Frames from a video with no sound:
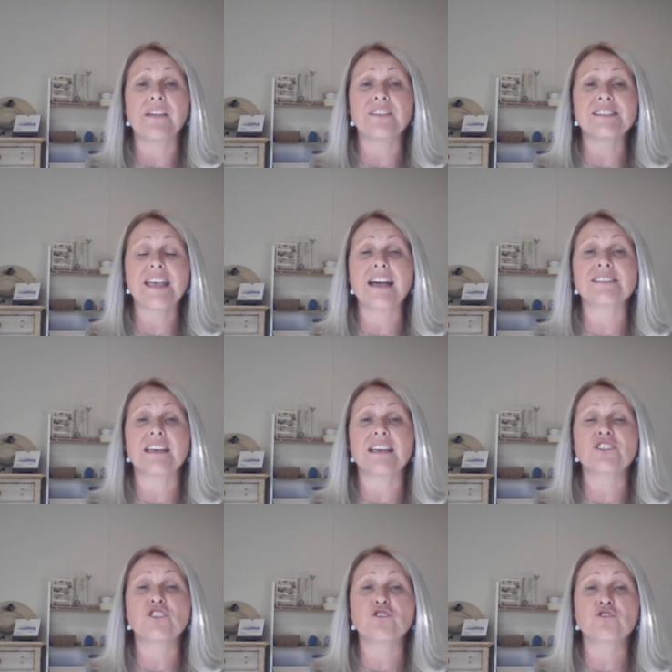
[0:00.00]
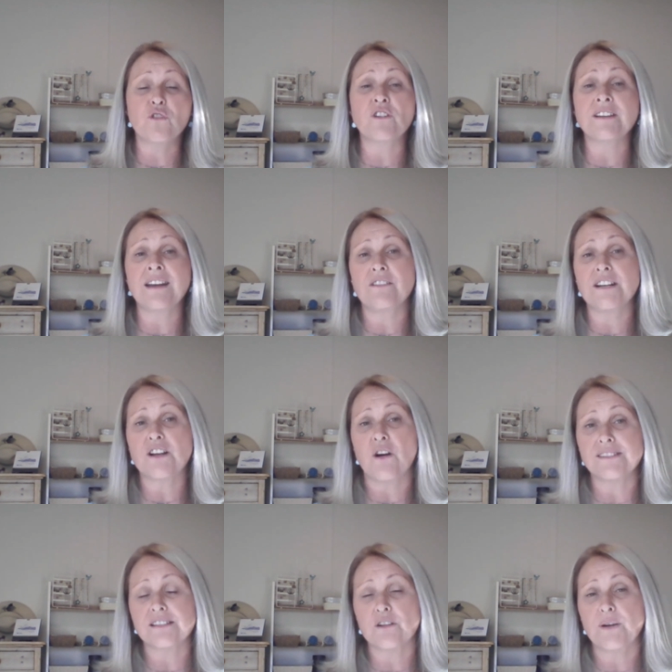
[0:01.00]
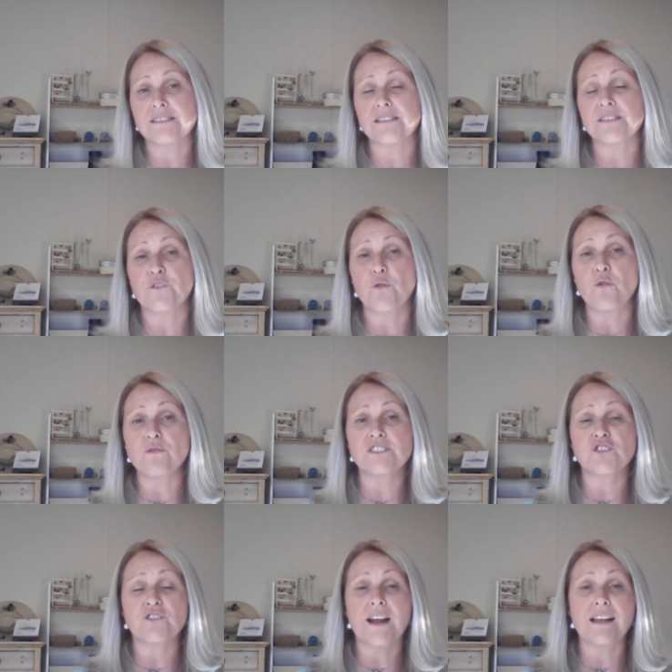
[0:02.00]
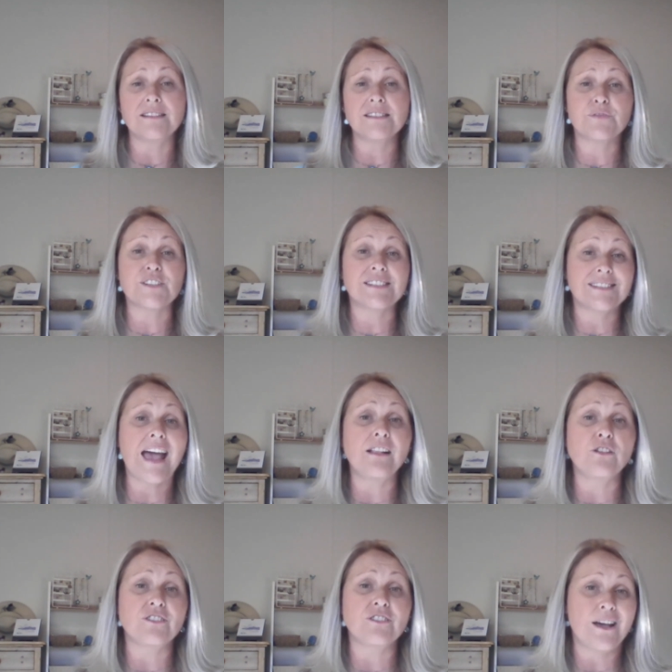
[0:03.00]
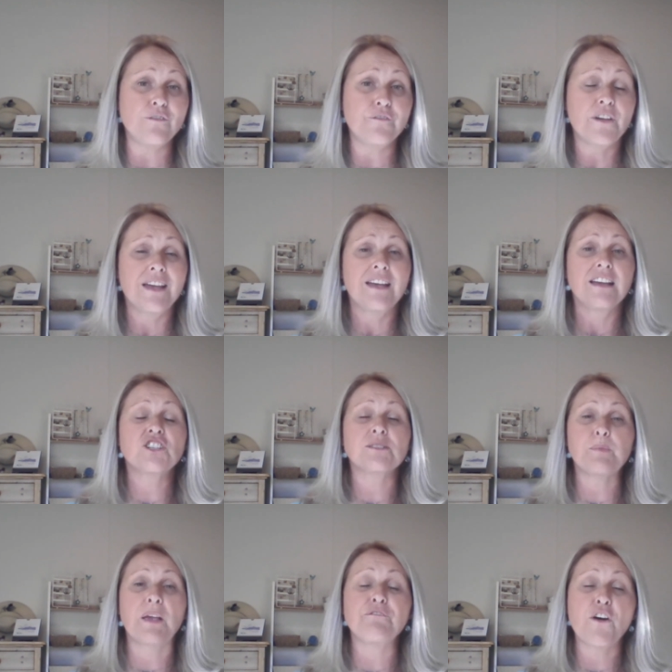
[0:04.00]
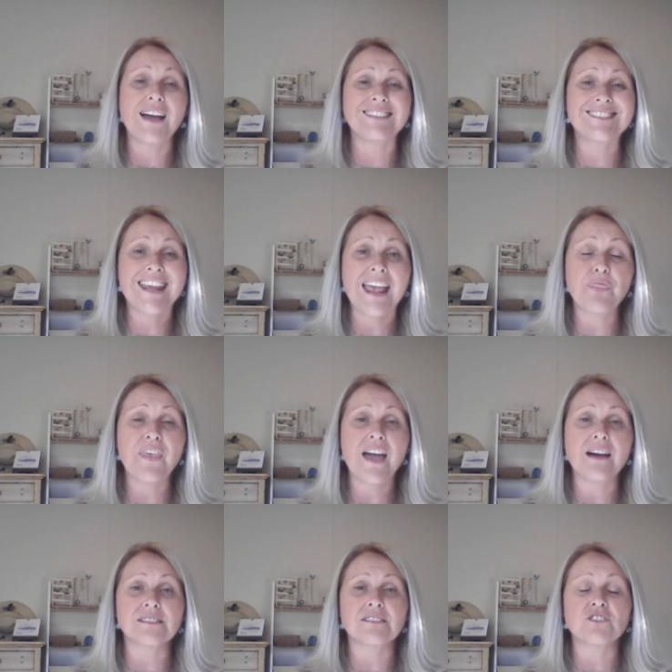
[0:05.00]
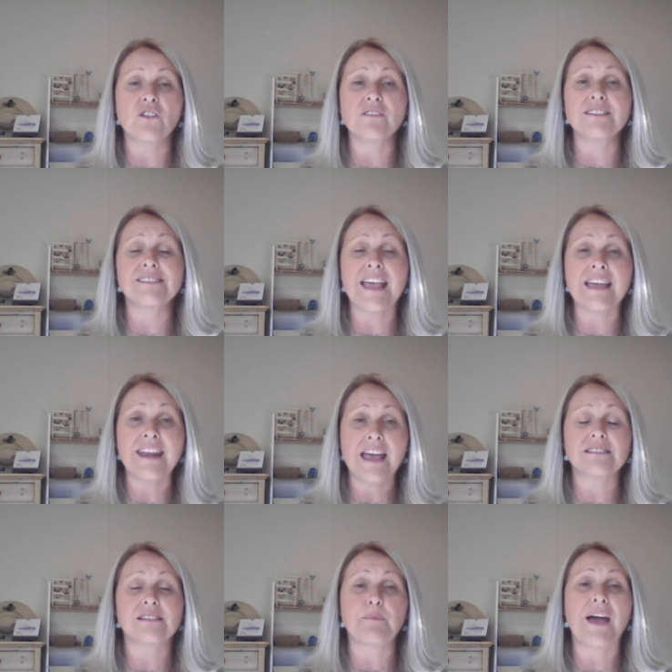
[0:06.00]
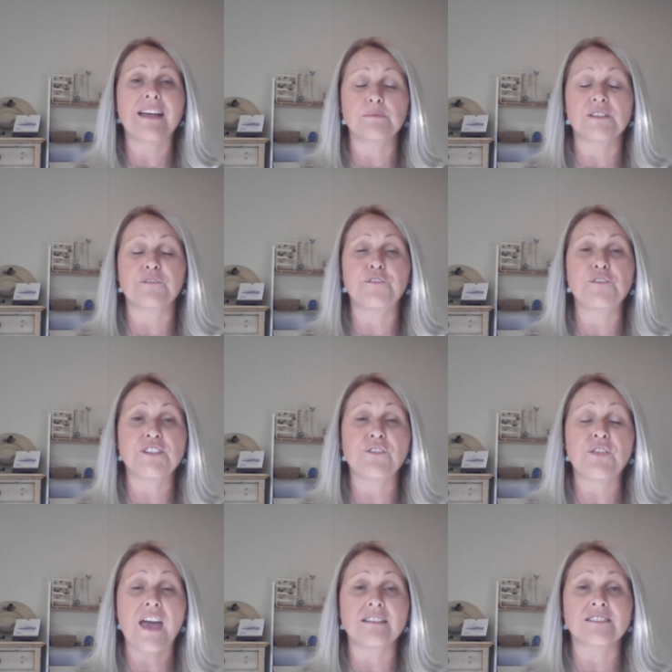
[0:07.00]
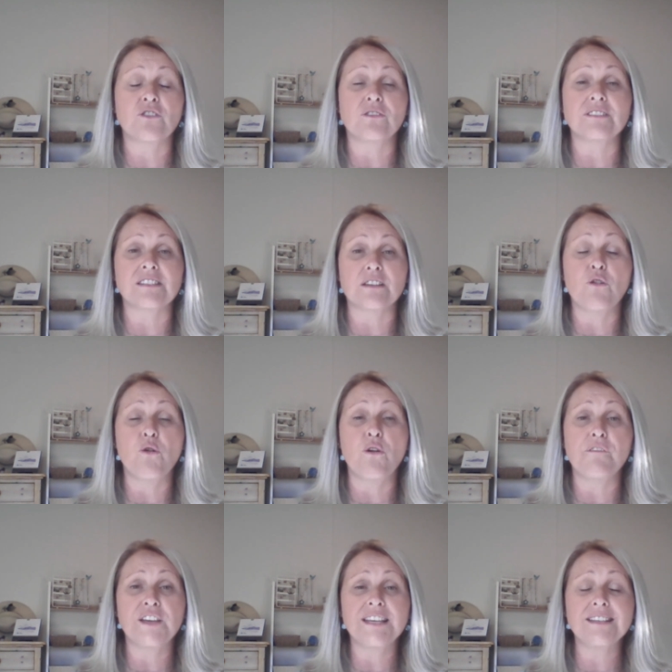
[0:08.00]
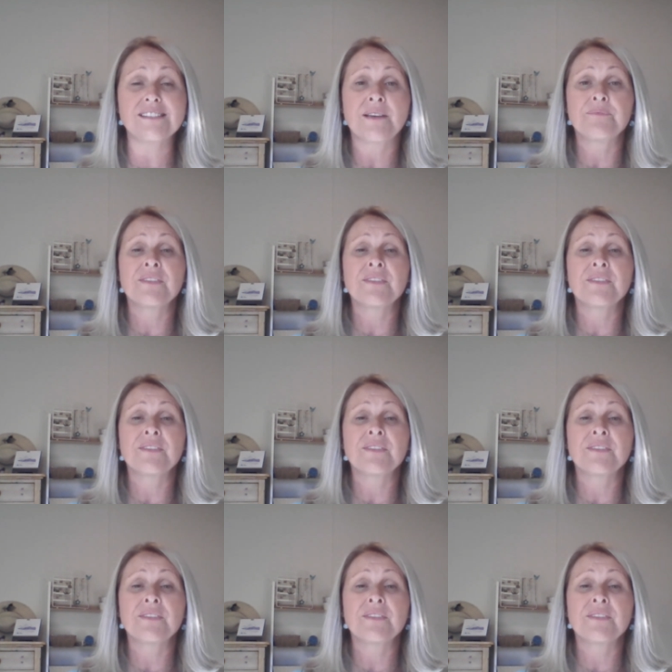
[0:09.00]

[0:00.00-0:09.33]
this has extraordinary consequences for all Australians. For Sal herself, she's been fined $10,000 and has to pay up to $50,000 in court fees.